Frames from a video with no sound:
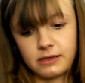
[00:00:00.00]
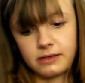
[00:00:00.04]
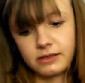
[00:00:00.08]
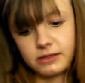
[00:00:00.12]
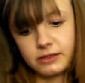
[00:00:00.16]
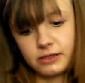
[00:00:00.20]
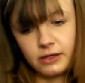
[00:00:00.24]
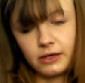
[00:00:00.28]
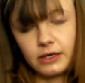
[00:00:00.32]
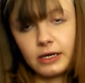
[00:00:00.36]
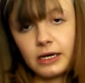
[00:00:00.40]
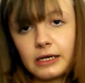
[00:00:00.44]

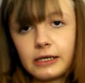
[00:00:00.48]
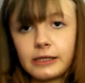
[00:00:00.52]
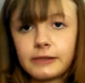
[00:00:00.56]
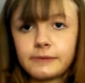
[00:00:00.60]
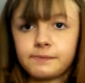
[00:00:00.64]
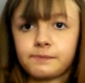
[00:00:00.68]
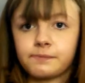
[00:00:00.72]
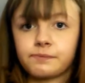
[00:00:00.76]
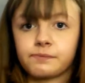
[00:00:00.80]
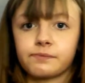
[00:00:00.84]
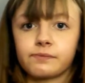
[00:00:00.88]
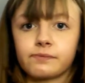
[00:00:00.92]
So yeah,
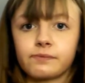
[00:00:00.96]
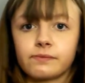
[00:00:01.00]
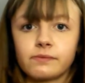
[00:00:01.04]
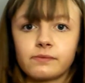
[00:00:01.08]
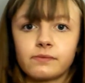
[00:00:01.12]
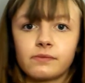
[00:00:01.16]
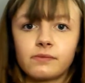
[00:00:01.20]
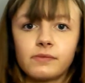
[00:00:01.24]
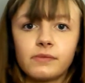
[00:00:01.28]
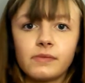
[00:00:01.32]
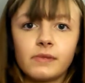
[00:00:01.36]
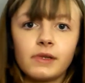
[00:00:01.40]

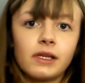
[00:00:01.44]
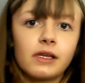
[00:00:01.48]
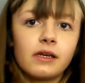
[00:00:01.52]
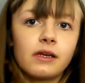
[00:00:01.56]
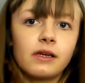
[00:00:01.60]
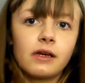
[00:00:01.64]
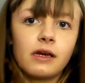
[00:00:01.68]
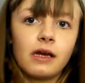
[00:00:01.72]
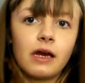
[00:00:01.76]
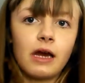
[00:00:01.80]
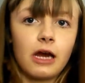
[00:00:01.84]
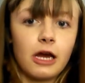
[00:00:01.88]

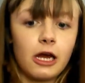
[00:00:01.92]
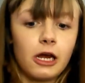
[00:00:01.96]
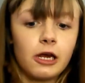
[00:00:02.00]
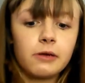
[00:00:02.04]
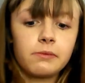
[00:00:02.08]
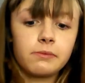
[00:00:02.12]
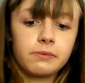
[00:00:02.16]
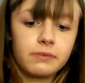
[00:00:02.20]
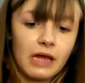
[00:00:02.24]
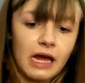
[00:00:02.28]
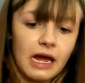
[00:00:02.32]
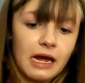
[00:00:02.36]
I
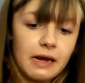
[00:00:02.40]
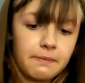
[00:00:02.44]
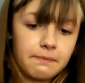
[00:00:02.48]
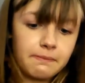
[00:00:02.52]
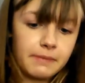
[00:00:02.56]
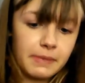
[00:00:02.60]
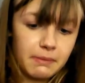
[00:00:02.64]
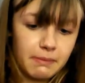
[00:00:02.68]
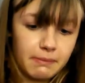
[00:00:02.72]
hope that